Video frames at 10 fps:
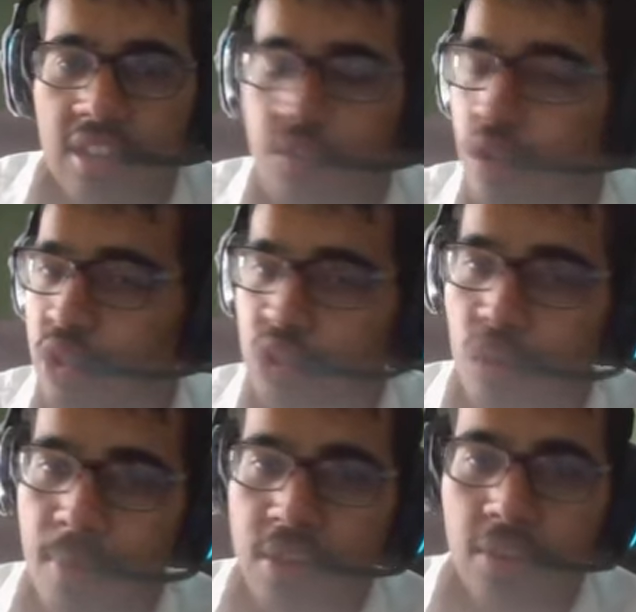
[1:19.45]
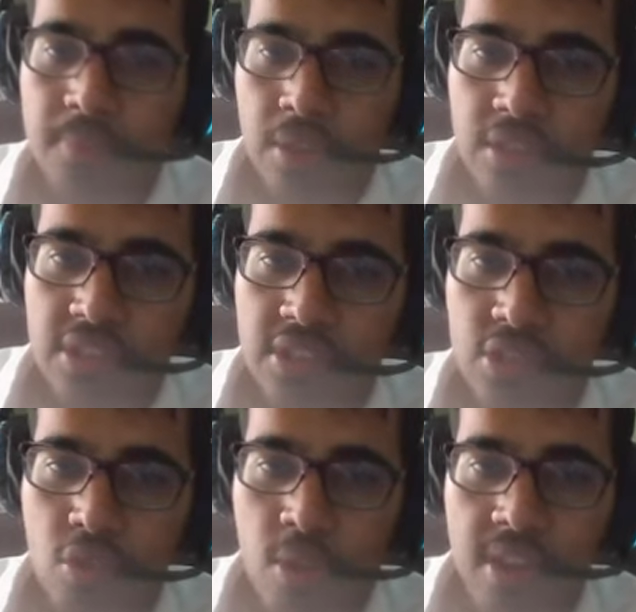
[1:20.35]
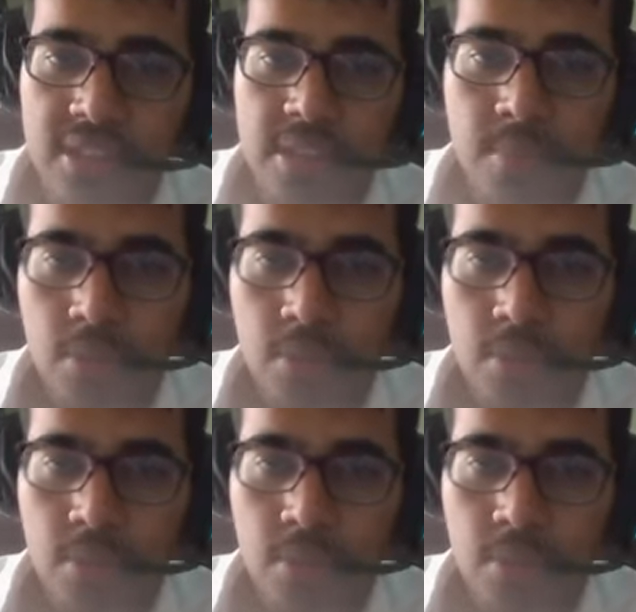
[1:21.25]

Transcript: There are so many good players in this Ukraine team.